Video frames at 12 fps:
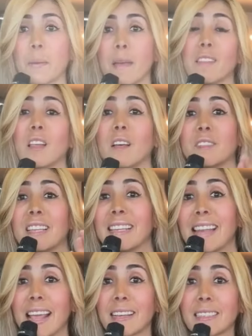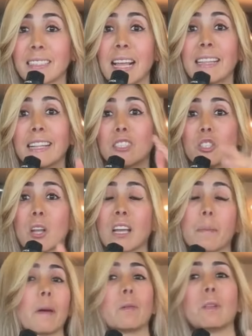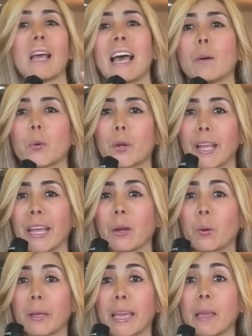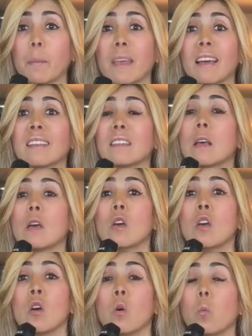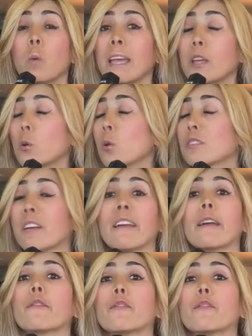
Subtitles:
my loves, next, let's talk about our hair, okay? Because we use our hair